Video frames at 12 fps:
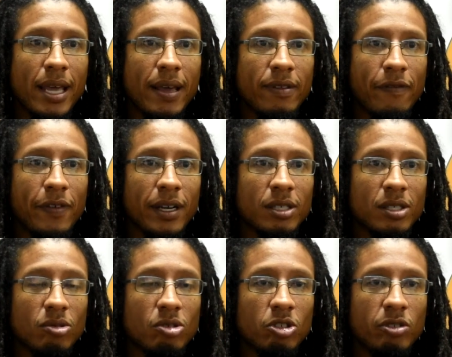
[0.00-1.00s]
If the finger
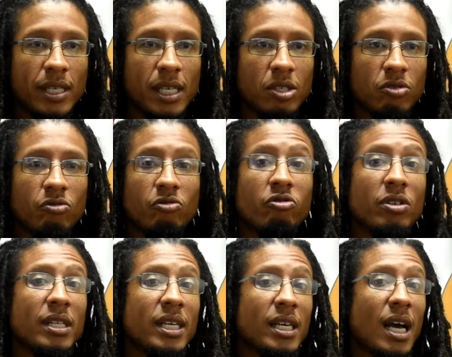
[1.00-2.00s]
is too straight, it's
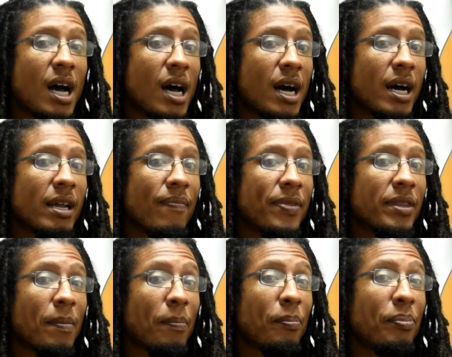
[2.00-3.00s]
really hard
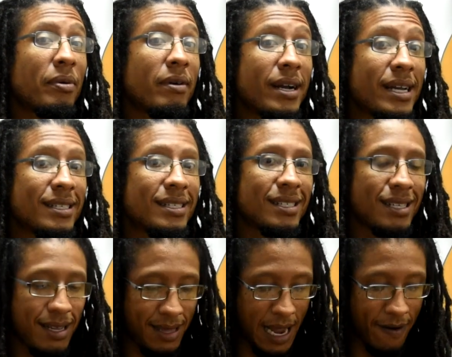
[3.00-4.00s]
to press
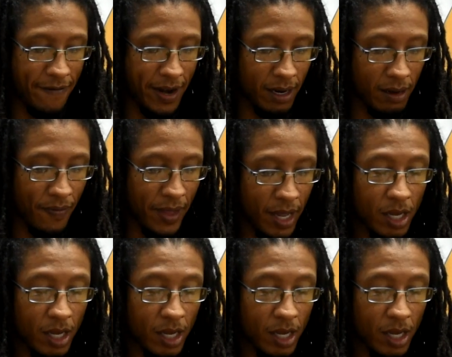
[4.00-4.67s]
that finger.